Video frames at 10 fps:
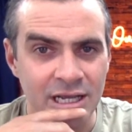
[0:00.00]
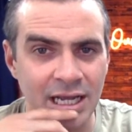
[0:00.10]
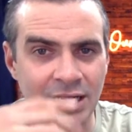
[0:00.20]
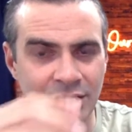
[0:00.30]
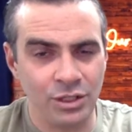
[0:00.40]

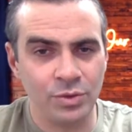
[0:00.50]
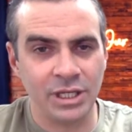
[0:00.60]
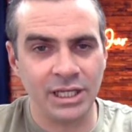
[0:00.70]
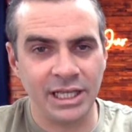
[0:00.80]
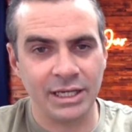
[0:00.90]
And you
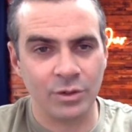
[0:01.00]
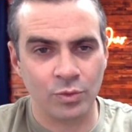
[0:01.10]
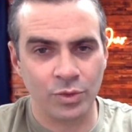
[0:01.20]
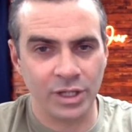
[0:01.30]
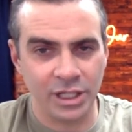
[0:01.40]
can get
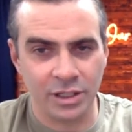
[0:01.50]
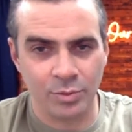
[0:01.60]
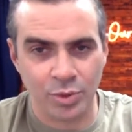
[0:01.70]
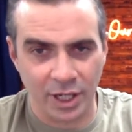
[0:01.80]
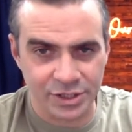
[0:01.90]
really
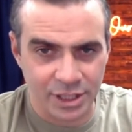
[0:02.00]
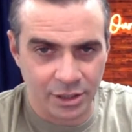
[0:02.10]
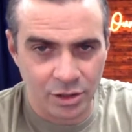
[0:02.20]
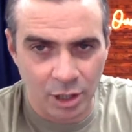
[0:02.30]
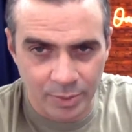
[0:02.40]
good pricing on
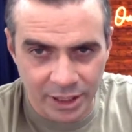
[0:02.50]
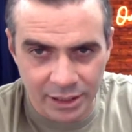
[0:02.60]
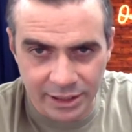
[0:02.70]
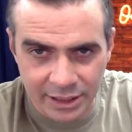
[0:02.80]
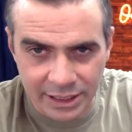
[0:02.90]
carpet
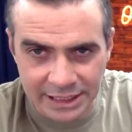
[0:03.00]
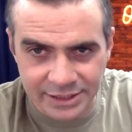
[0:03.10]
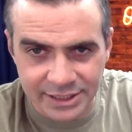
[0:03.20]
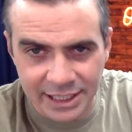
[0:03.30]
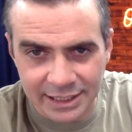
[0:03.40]

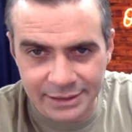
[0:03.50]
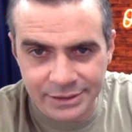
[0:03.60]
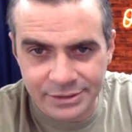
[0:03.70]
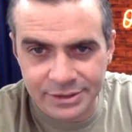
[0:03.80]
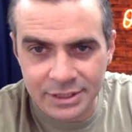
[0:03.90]
these
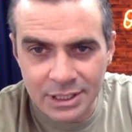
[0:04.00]
days.